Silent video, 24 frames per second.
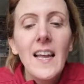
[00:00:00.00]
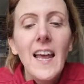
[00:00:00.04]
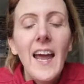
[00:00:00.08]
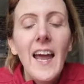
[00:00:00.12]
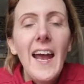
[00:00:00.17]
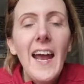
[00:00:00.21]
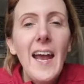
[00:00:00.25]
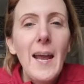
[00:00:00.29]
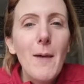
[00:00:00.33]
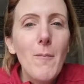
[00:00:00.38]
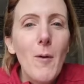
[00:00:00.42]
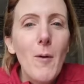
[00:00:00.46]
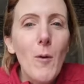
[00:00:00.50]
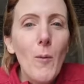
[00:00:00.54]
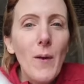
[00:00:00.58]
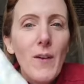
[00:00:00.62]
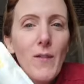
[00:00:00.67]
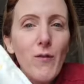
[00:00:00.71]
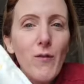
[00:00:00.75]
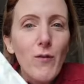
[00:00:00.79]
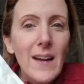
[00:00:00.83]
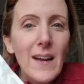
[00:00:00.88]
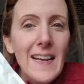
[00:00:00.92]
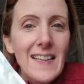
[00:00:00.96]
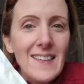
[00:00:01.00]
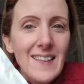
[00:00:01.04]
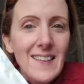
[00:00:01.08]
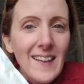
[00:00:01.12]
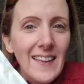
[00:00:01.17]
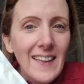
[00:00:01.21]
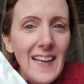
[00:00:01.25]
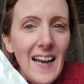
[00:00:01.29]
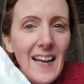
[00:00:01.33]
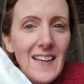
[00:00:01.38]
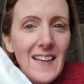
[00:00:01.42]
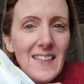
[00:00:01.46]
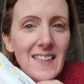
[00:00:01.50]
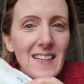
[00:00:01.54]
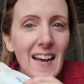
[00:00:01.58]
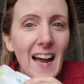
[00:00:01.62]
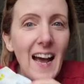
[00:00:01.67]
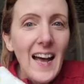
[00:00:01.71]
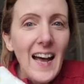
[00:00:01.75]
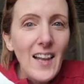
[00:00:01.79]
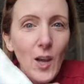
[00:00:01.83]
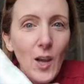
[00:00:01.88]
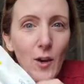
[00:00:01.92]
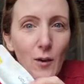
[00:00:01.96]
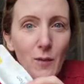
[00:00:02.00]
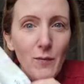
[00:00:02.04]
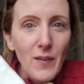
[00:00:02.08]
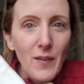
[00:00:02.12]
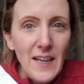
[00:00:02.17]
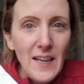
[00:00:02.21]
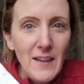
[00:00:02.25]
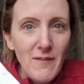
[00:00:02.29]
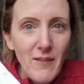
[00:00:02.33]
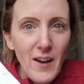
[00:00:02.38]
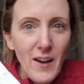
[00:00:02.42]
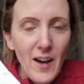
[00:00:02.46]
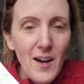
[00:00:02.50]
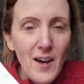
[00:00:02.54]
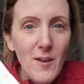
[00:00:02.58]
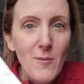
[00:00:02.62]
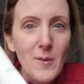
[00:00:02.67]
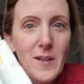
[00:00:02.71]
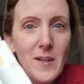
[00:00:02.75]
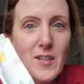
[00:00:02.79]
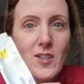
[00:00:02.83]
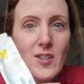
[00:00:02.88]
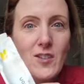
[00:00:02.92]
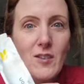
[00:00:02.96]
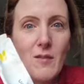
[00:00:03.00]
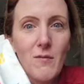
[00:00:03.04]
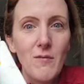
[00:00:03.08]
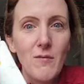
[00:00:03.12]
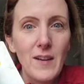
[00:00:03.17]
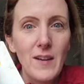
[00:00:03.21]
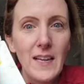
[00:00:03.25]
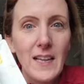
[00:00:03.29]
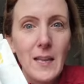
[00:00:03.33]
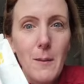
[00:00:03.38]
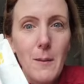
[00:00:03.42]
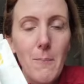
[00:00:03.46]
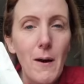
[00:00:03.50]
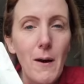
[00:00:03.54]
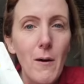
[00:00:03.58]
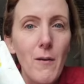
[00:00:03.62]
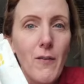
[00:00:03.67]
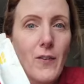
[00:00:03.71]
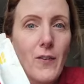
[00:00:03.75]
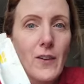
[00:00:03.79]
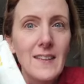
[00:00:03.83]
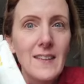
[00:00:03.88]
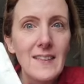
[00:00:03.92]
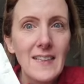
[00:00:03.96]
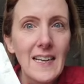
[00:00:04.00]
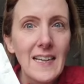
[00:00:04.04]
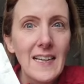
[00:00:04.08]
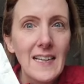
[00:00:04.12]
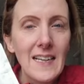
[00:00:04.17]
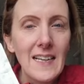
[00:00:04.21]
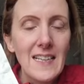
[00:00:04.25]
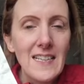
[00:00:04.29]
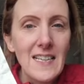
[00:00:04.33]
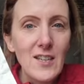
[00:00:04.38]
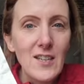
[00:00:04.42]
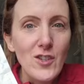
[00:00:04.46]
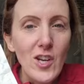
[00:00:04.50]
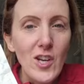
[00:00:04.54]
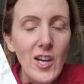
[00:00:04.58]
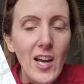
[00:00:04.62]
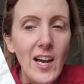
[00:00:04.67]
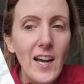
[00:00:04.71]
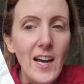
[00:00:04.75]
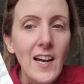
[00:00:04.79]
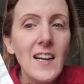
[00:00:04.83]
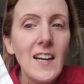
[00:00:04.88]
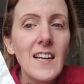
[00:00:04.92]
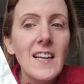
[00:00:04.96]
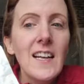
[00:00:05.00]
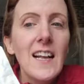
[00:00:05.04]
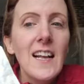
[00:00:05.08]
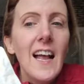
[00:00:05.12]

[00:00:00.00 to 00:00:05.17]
We've recently added aloe vera, which is a really powerful skin conditioner,